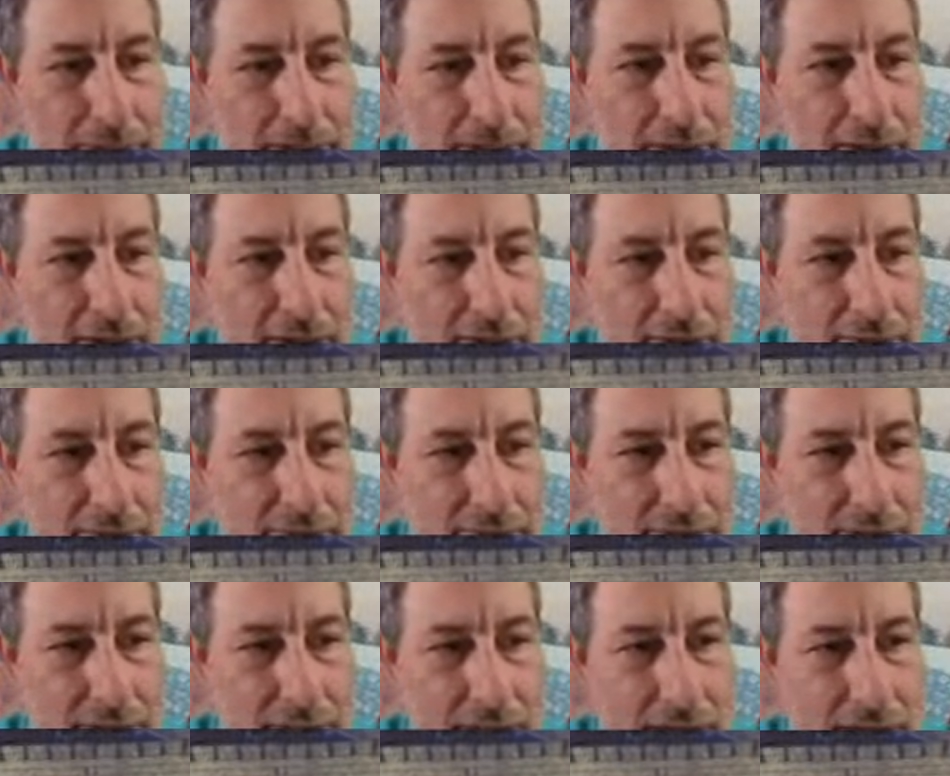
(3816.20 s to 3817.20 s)
Okay, make
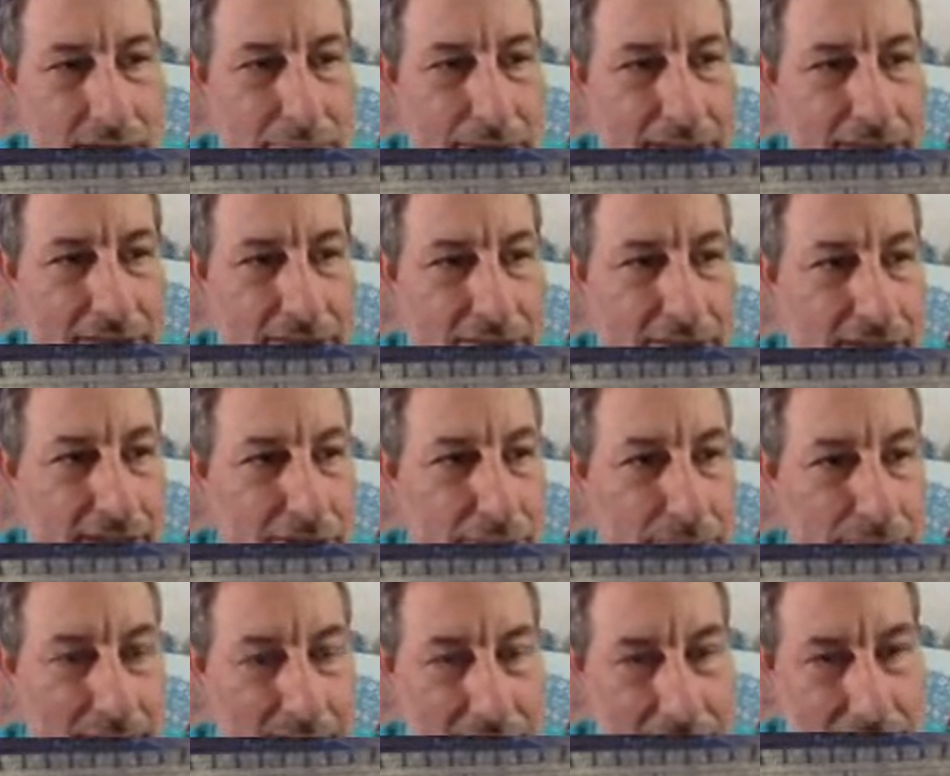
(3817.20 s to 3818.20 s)
distinct plain.
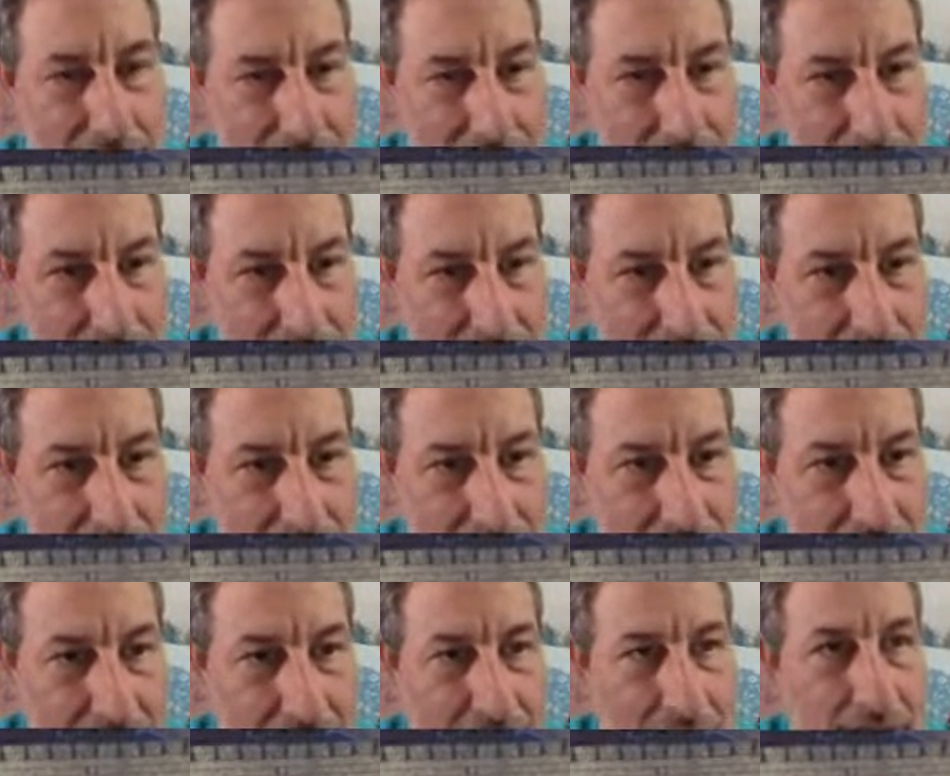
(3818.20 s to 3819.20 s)
So that
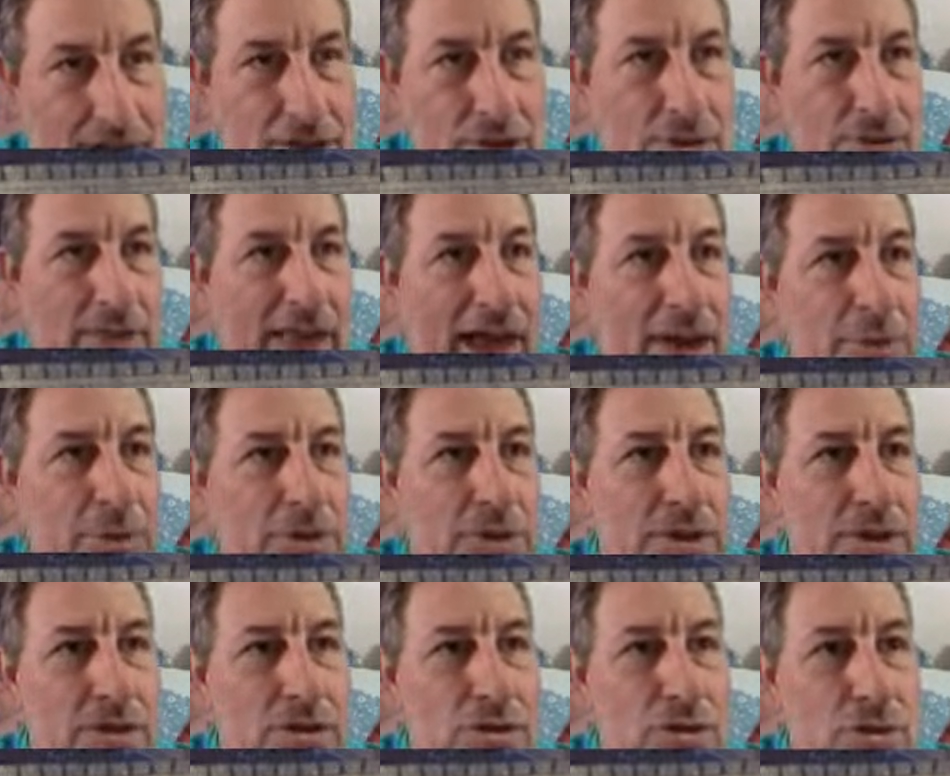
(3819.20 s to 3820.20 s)
was in
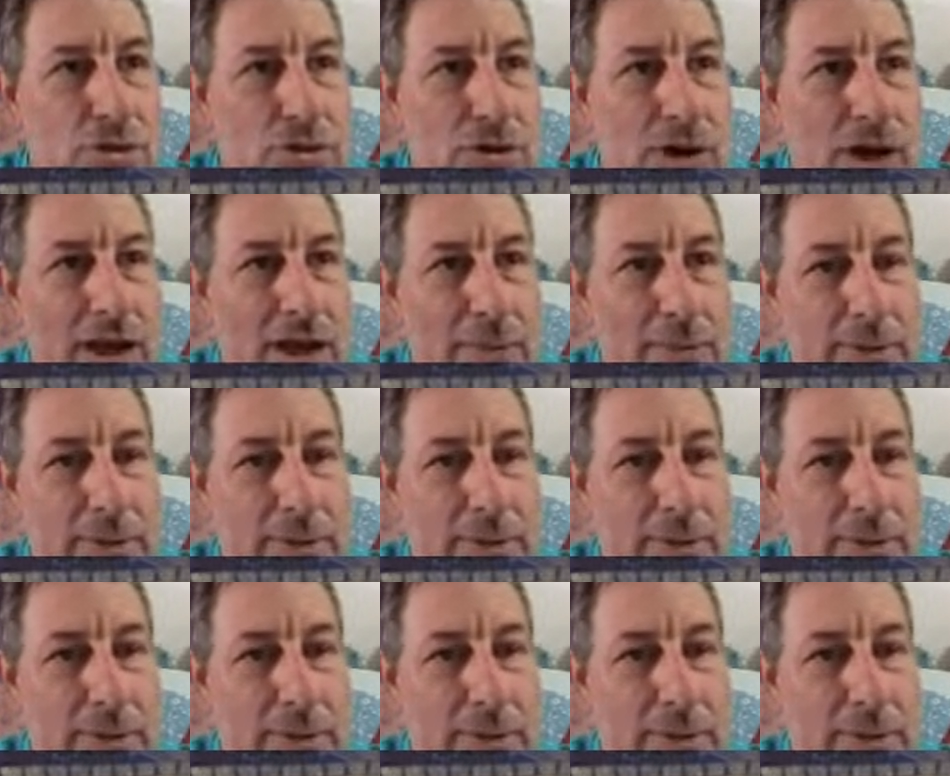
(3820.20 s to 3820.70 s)
Deuteronomy. Let me put